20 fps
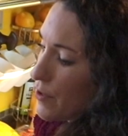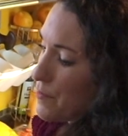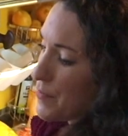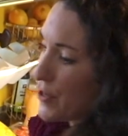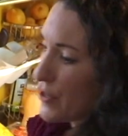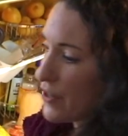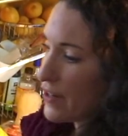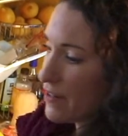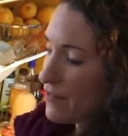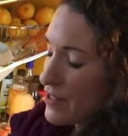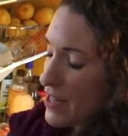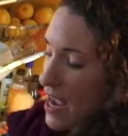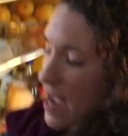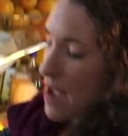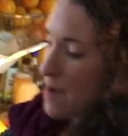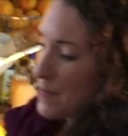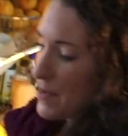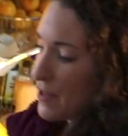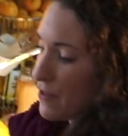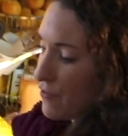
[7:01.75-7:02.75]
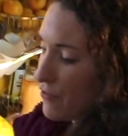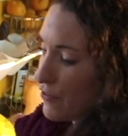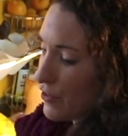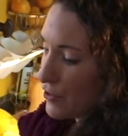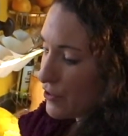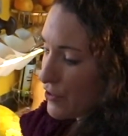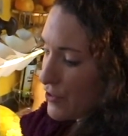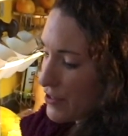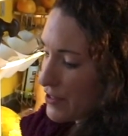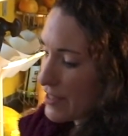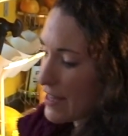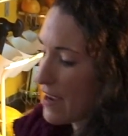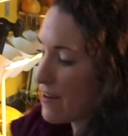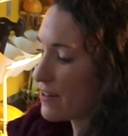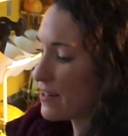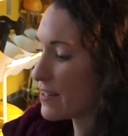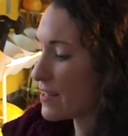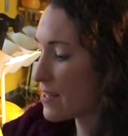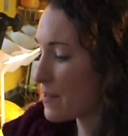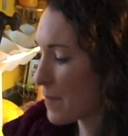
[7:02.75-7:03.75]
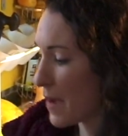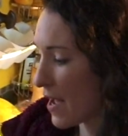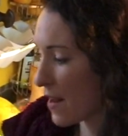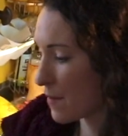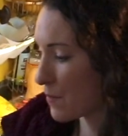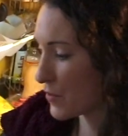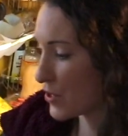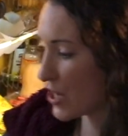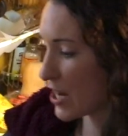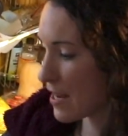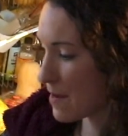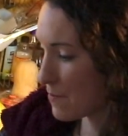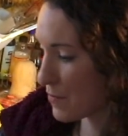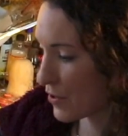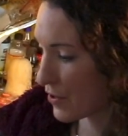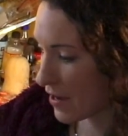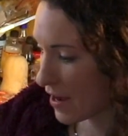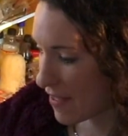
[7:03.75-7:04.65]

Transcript: a period of time it filters down into the bottom chamber,